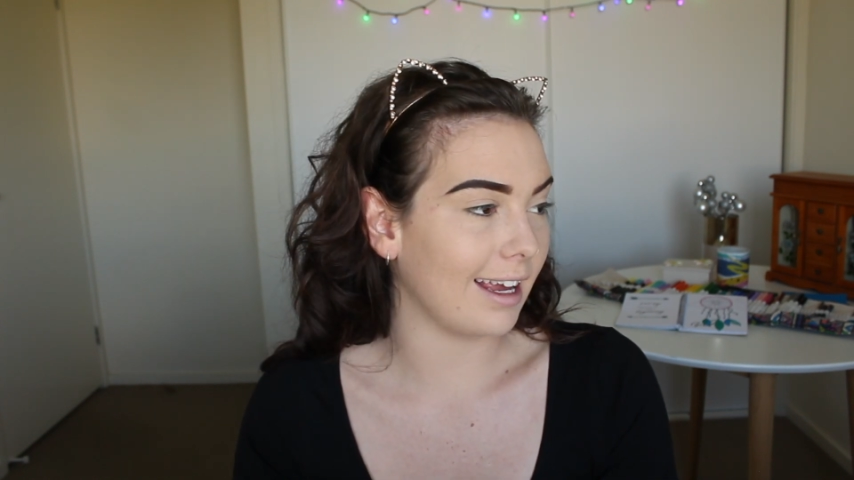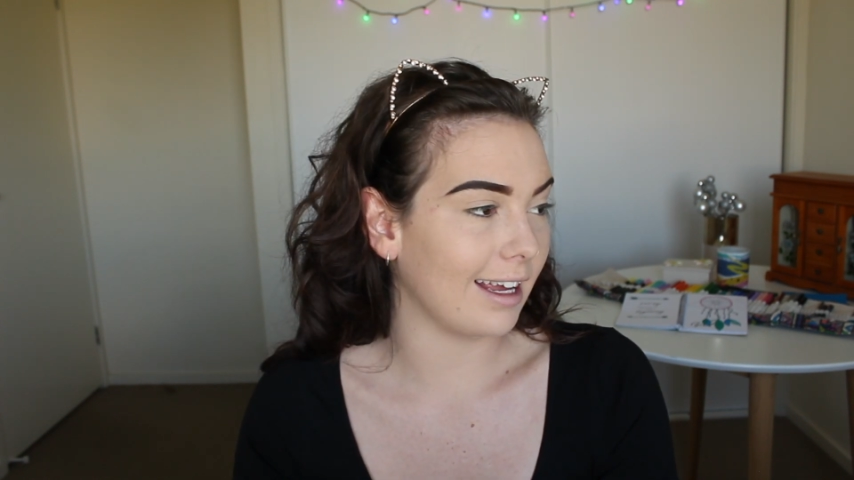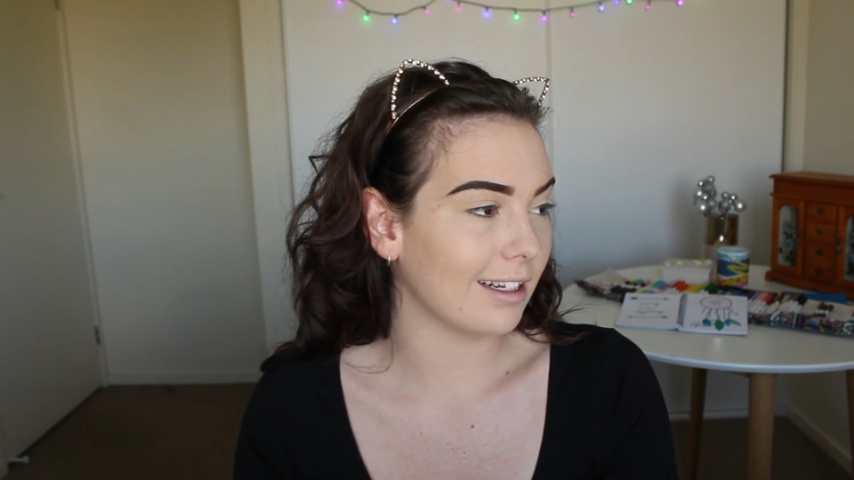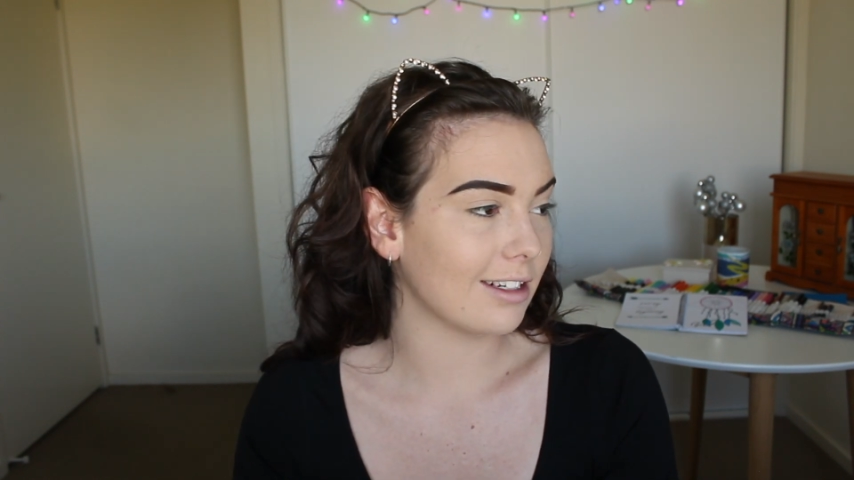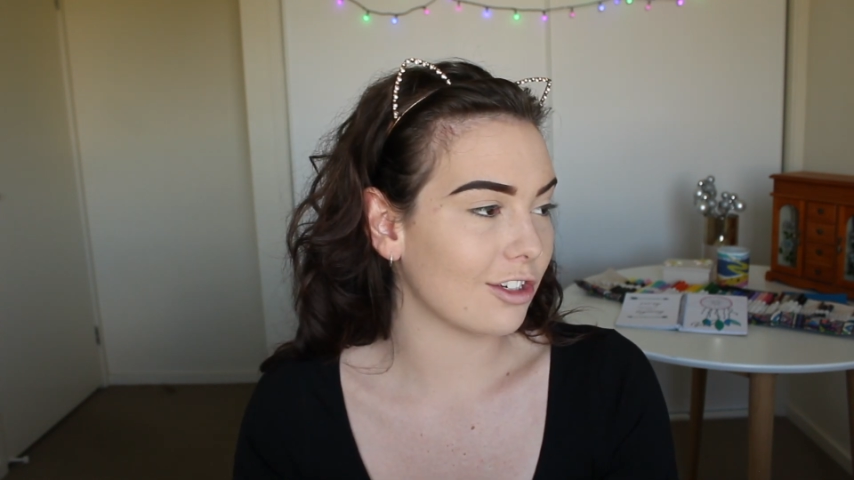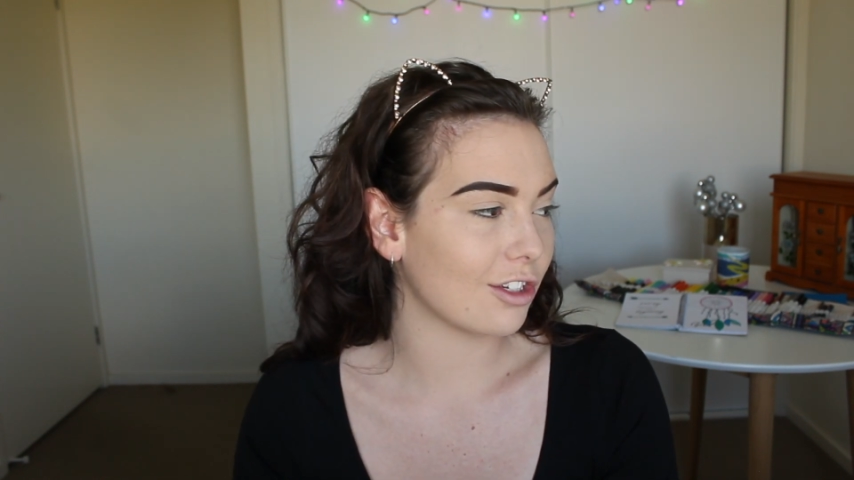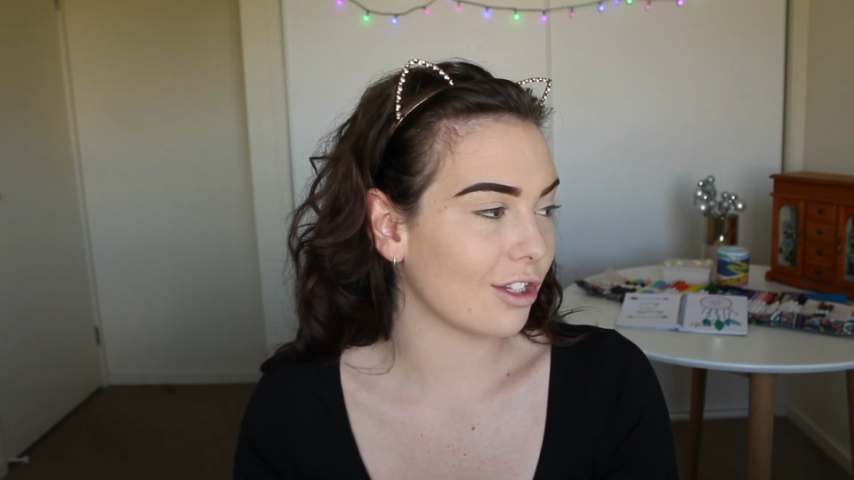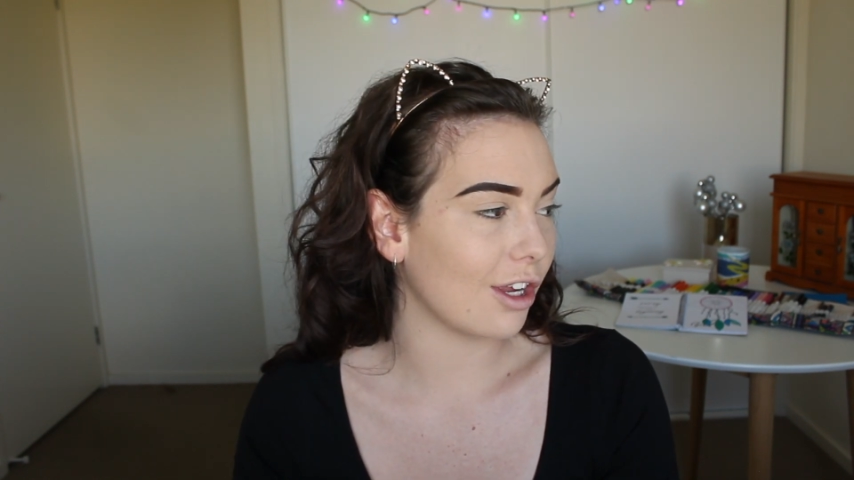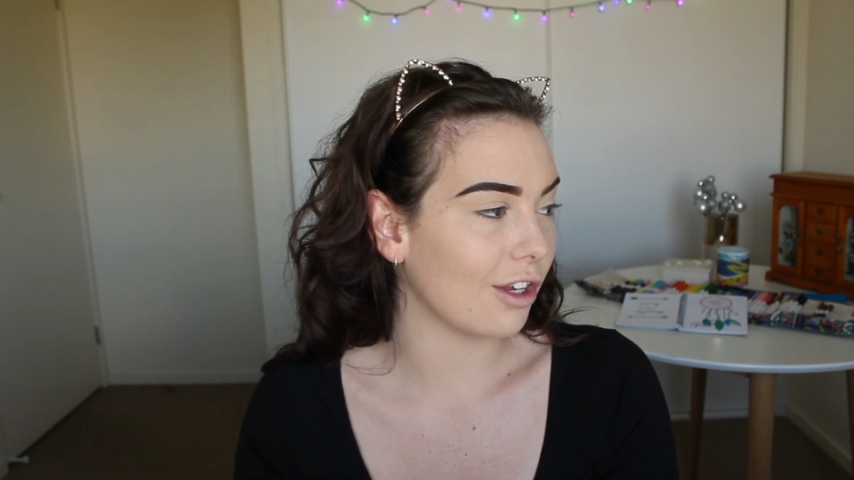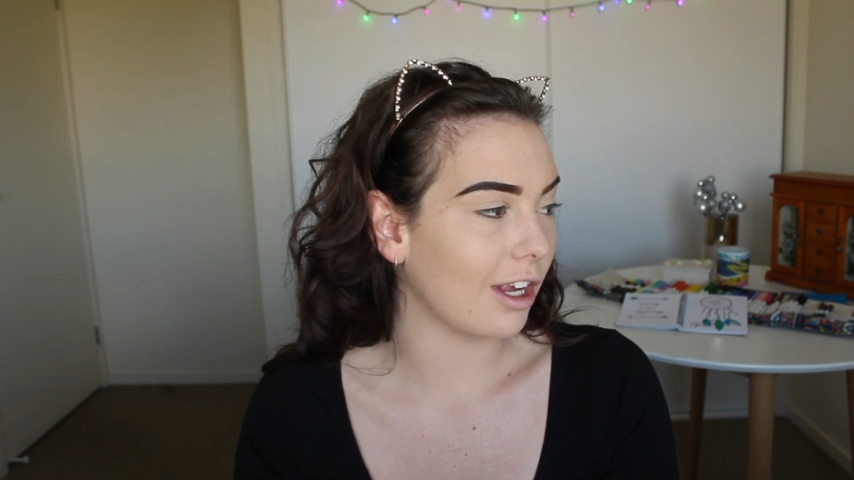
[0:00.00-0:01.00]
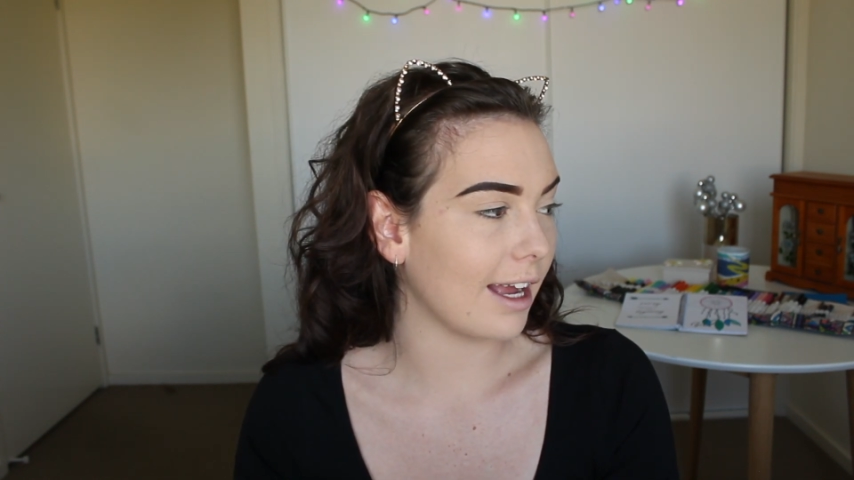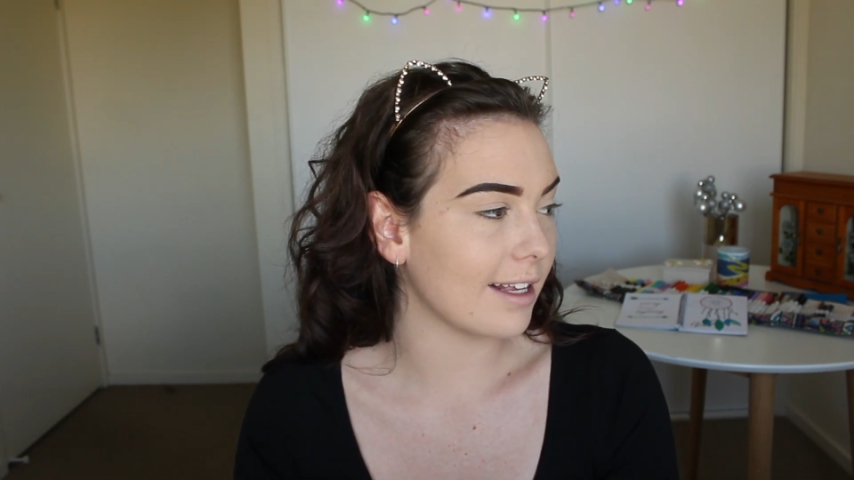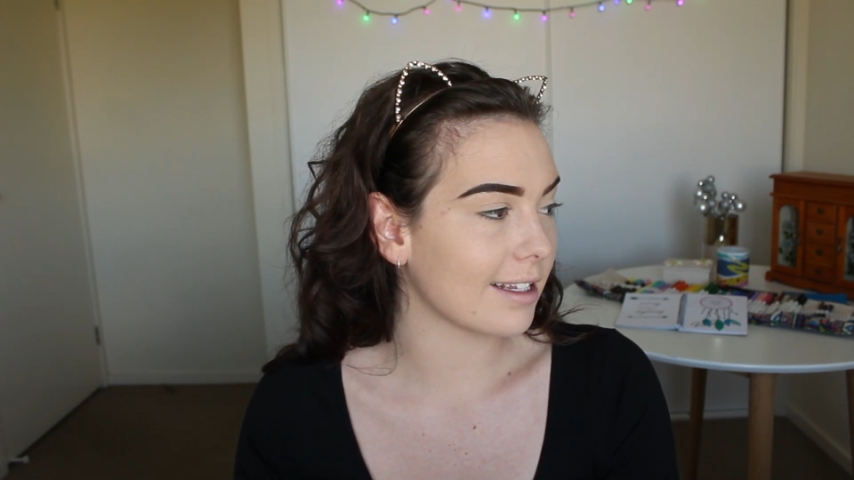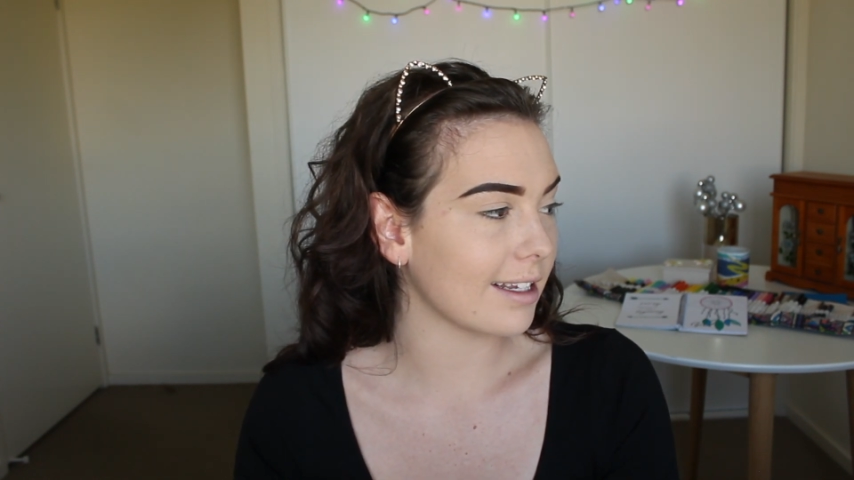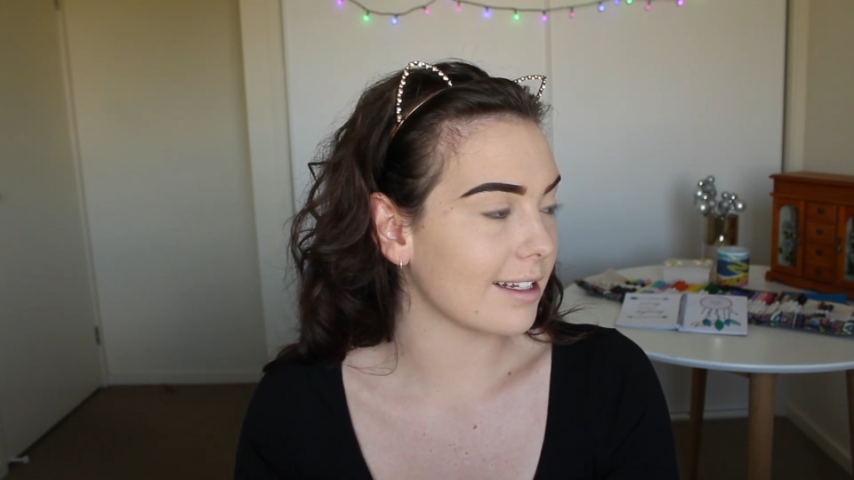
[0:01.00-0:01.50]
in just so you
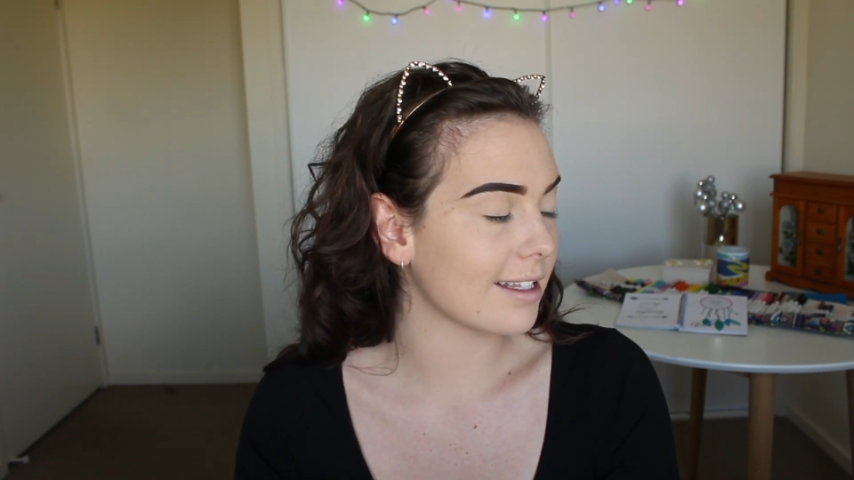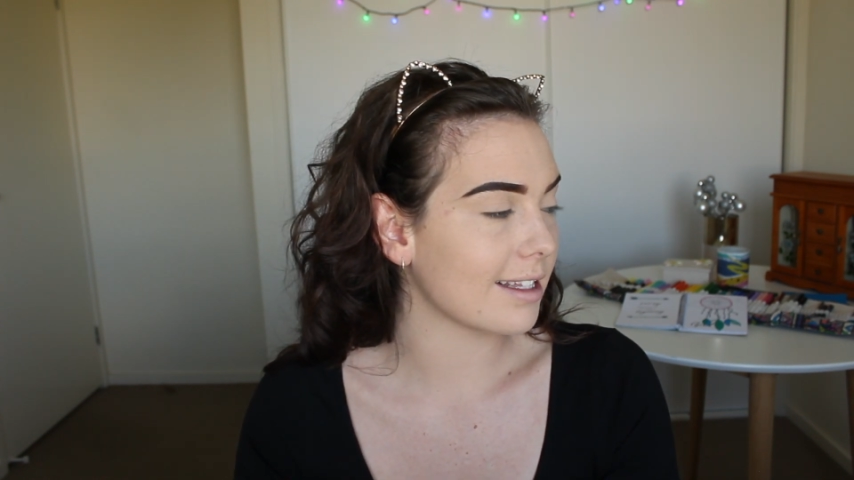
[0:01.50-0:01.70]
guys can